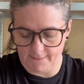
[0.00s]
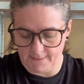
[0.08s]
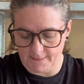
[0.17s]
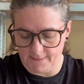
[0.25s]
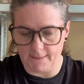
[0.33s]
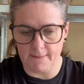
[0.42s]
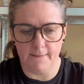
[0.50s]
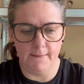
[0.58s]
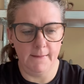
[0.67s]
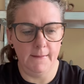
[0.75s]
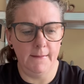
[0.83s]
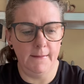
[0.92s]
Okay,
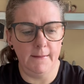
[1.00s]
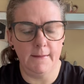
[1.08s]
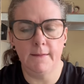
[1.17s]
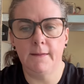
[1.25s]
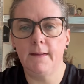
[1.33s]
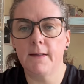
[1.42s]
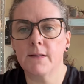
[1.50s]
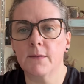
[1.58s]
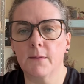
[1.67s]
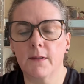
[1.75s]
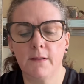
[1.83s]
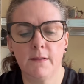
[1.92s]
and the next
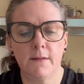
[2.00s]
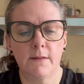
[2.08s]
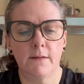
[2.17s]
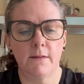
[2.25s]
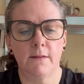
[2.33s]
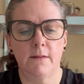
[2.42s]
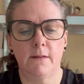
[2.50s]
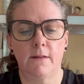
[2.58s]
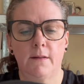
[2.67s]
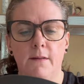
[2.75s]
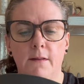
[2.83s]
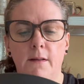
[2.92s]
one,
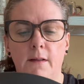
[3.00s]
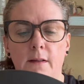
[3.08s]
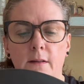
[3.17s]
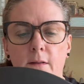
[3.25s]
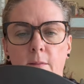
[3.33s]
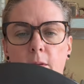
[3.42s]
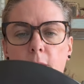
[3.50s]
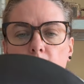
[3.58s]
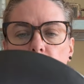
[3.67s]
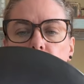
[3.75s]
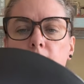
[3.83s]
I think a little bit more